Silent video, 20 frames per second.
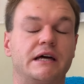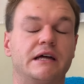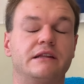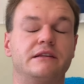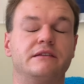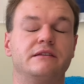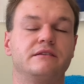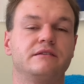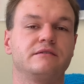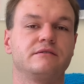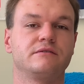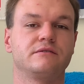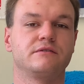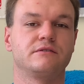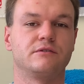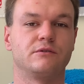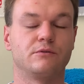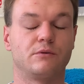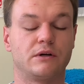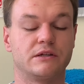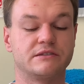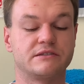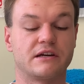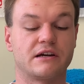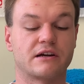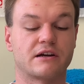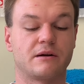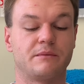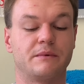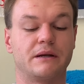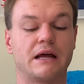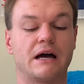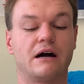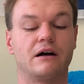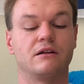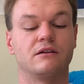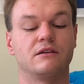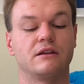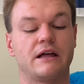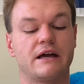then the ones that are coming
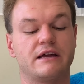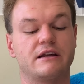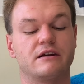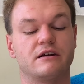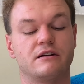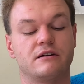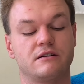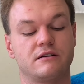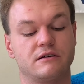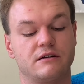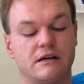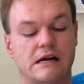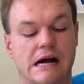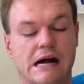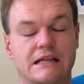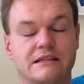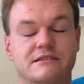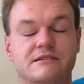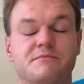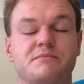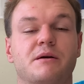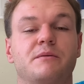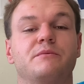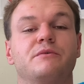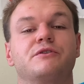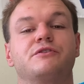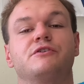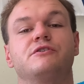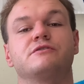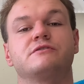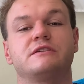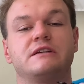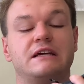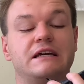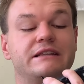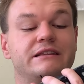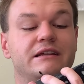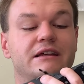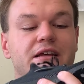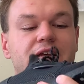out later on September
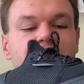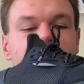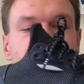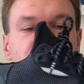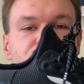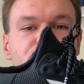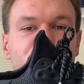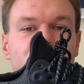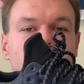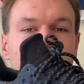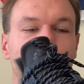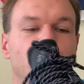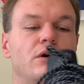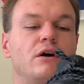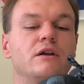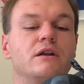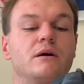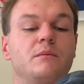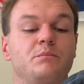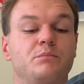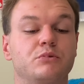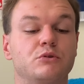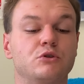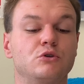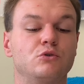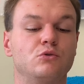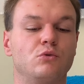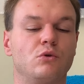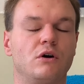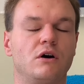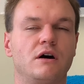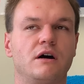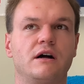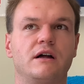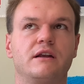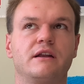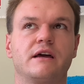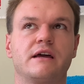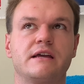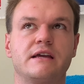13th, there's a red one, a blue
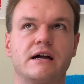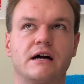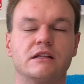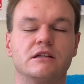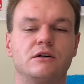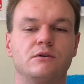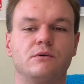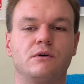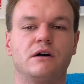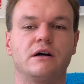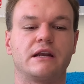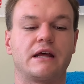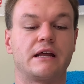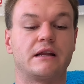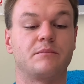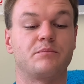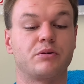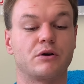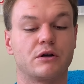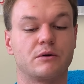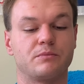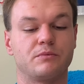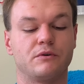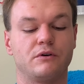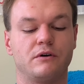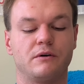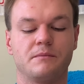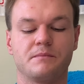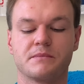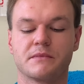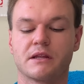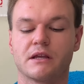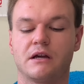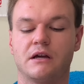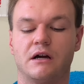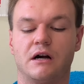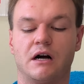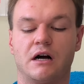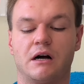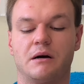one, a yellow one, and a purple.
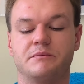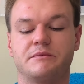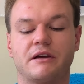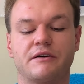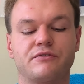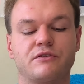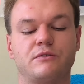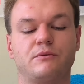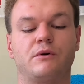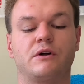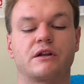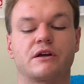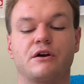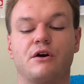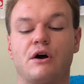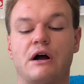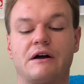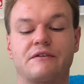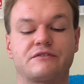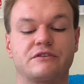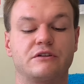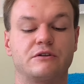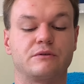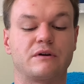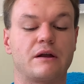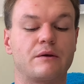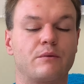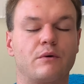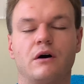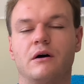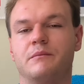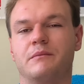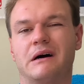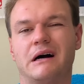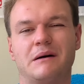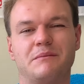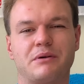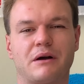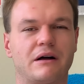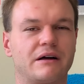Definitely want to go after the red one,
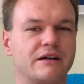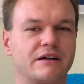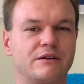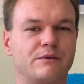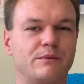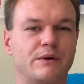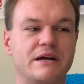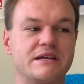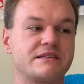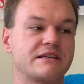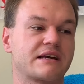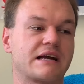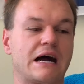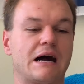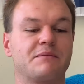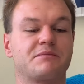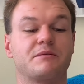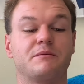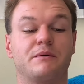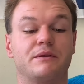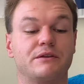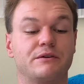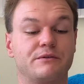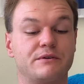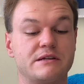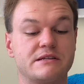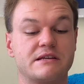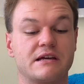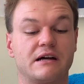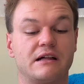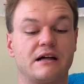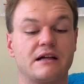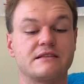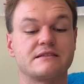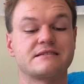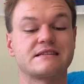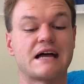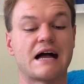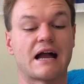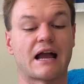but I'm probably going to wait to cop them on the retail on
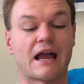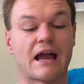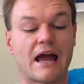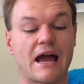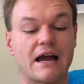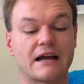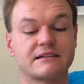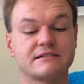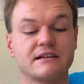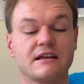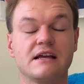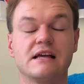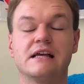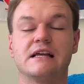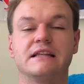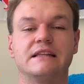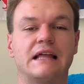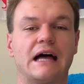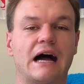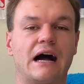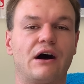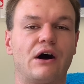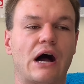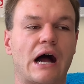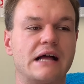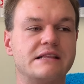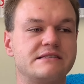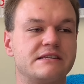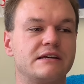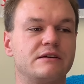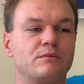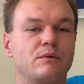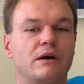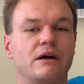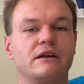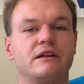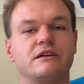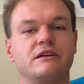StockX. Now, I did wear